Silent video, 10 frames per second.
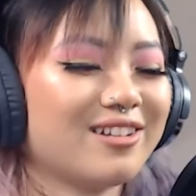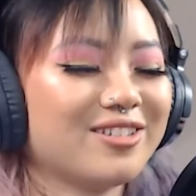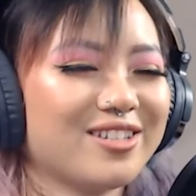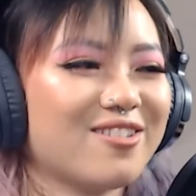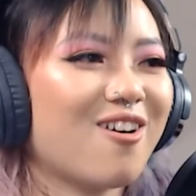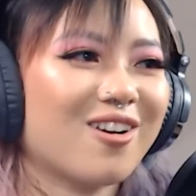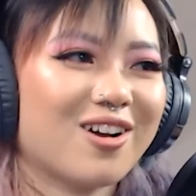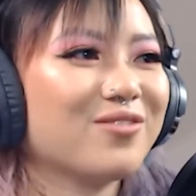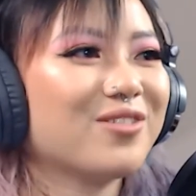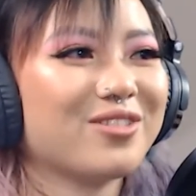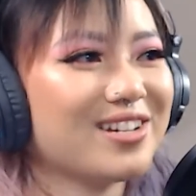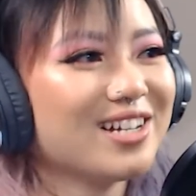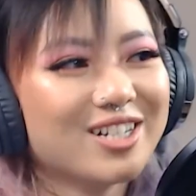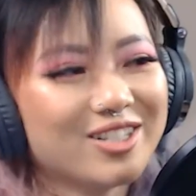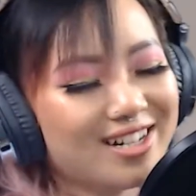knock off the
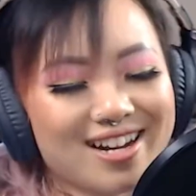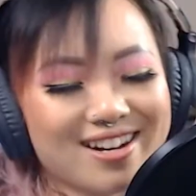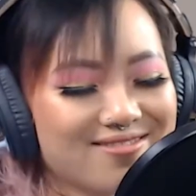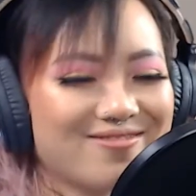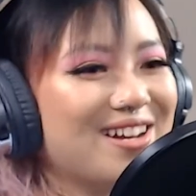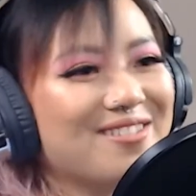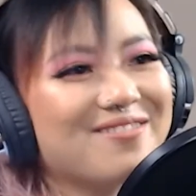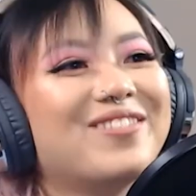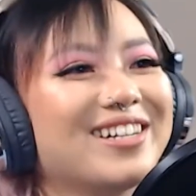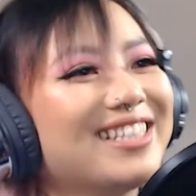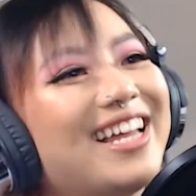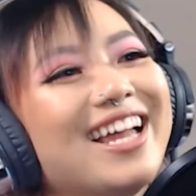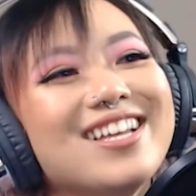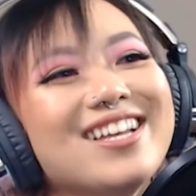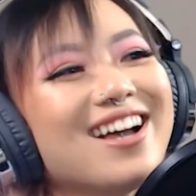300. I don't want that.
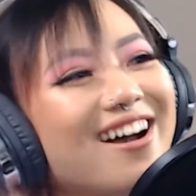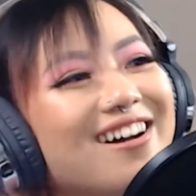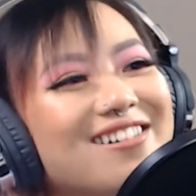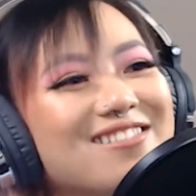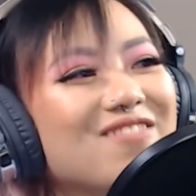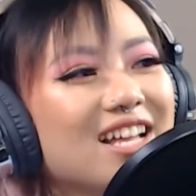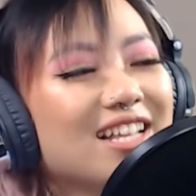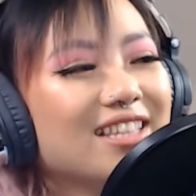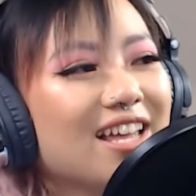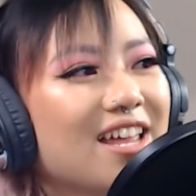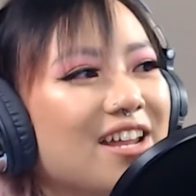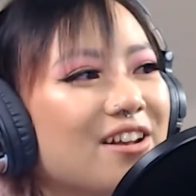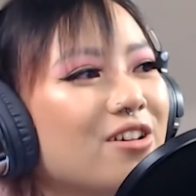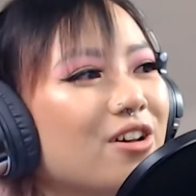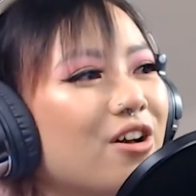Mm-hmm. And
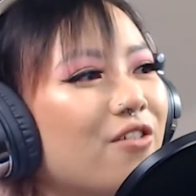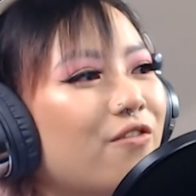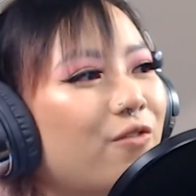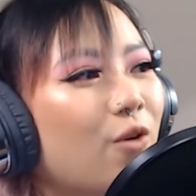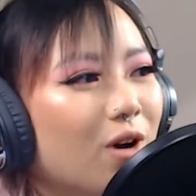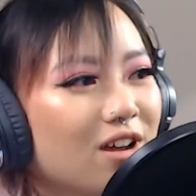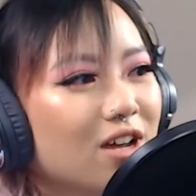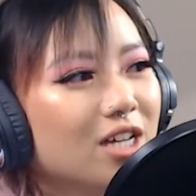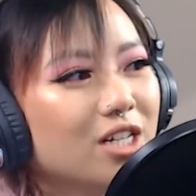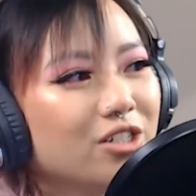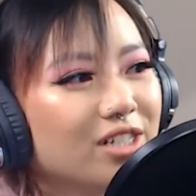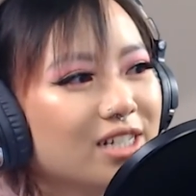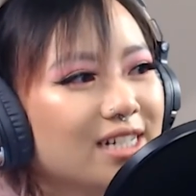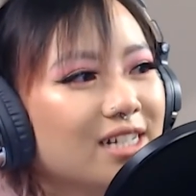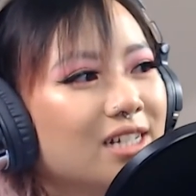then
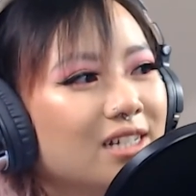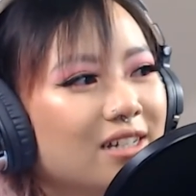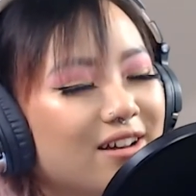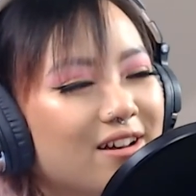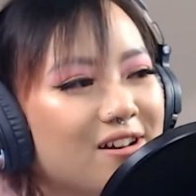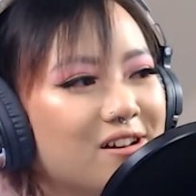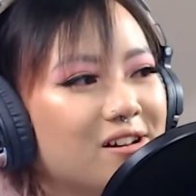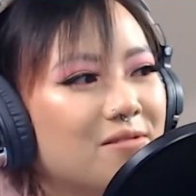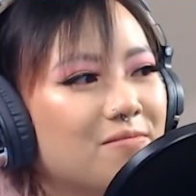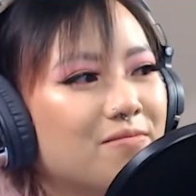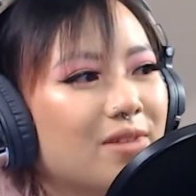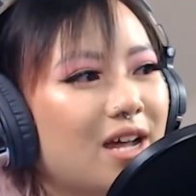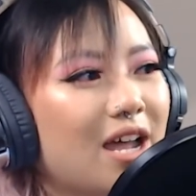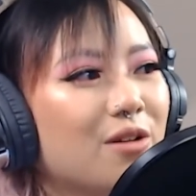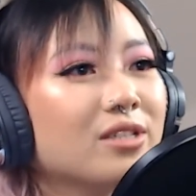400. I
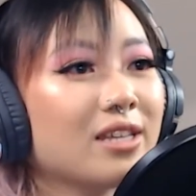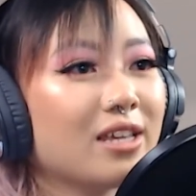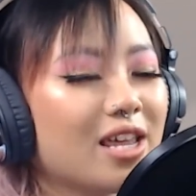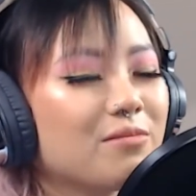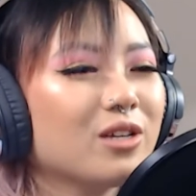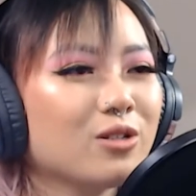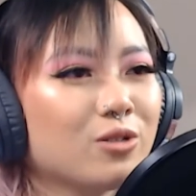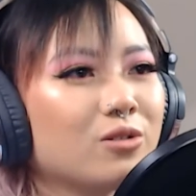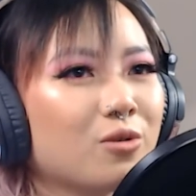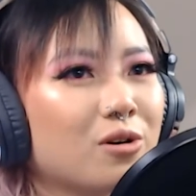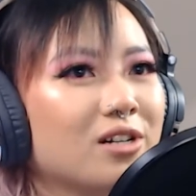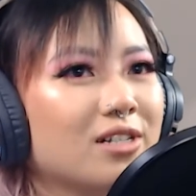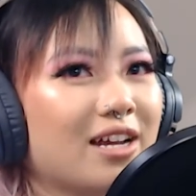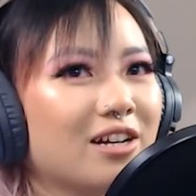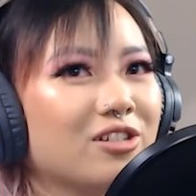was aiming towards
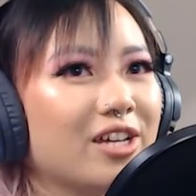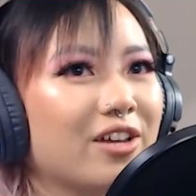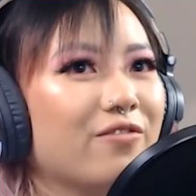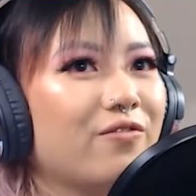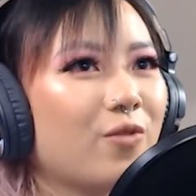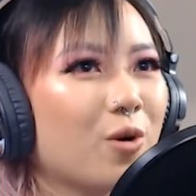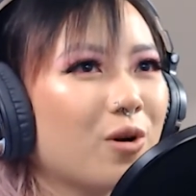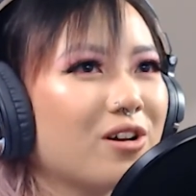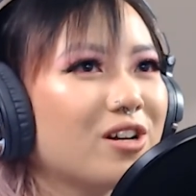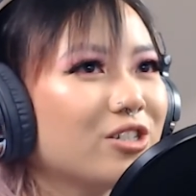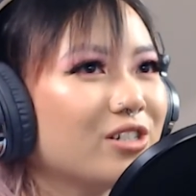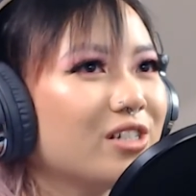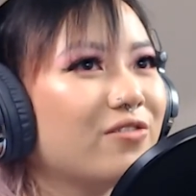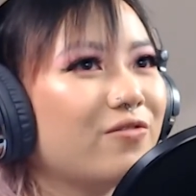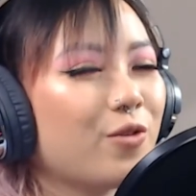actually 400
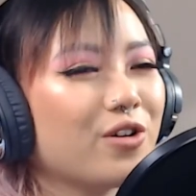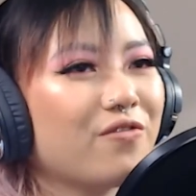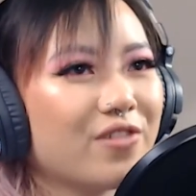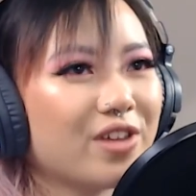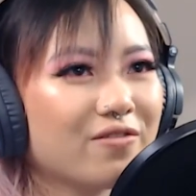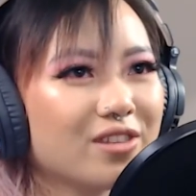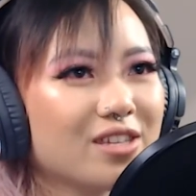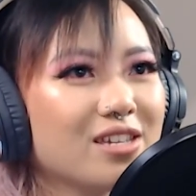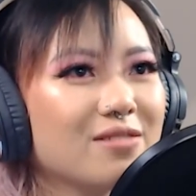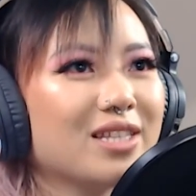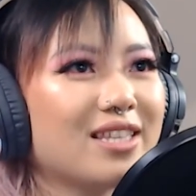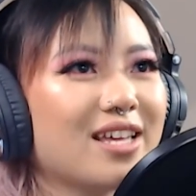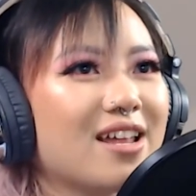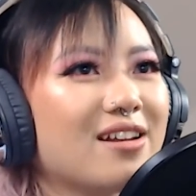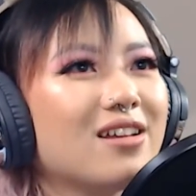to 450, but
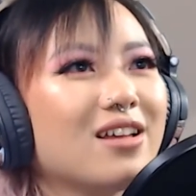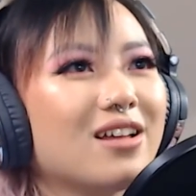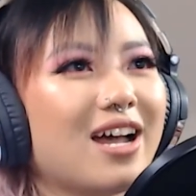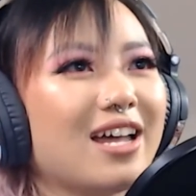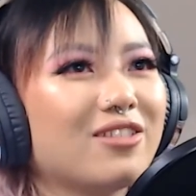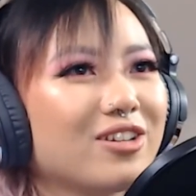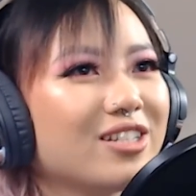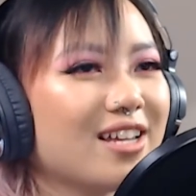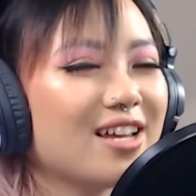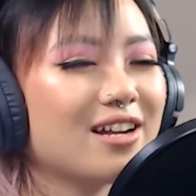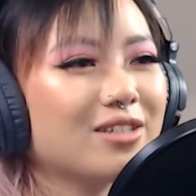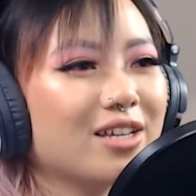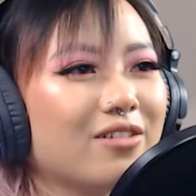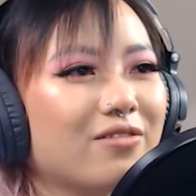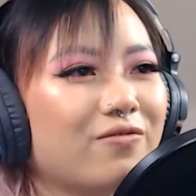then I looked again. I was
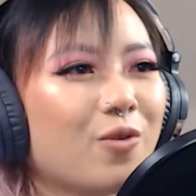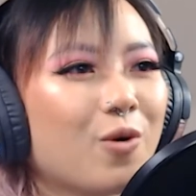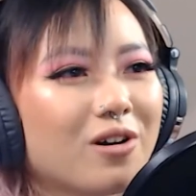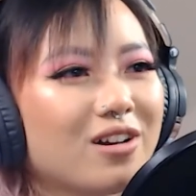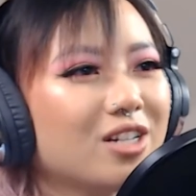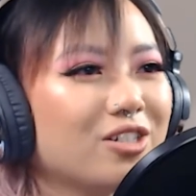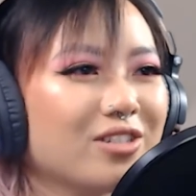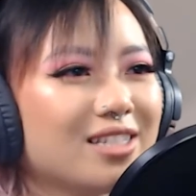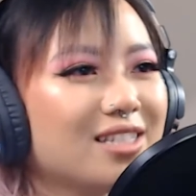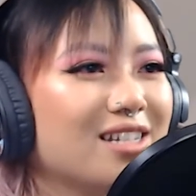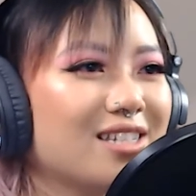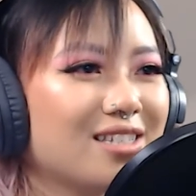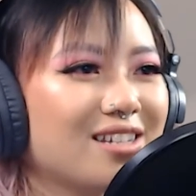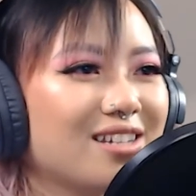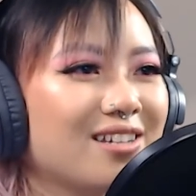like, 400
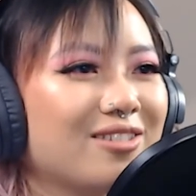cc